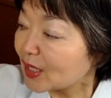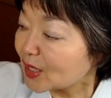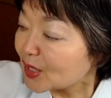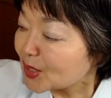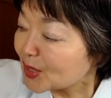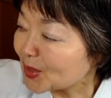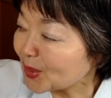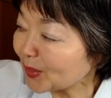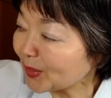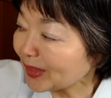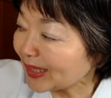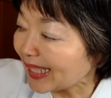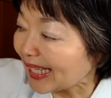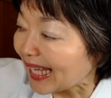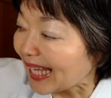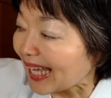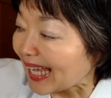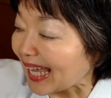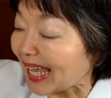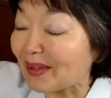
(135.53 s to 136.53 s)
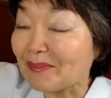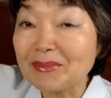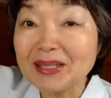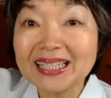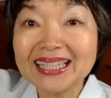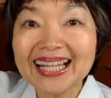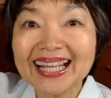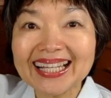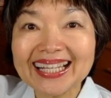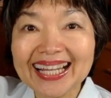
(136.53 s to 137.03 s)
So
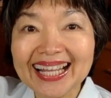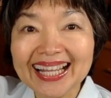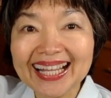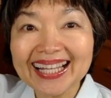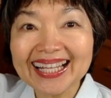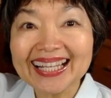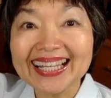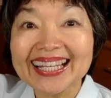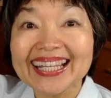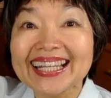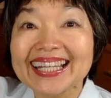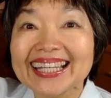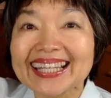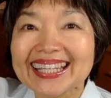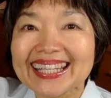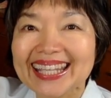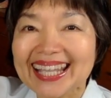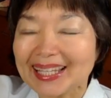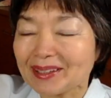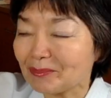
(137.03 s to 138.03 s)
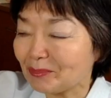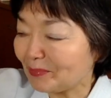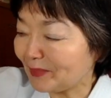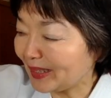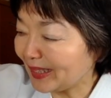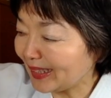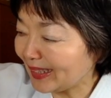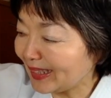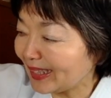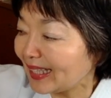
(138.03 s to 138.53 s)
Kamidana can
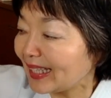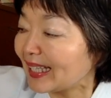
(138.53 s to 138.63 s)
be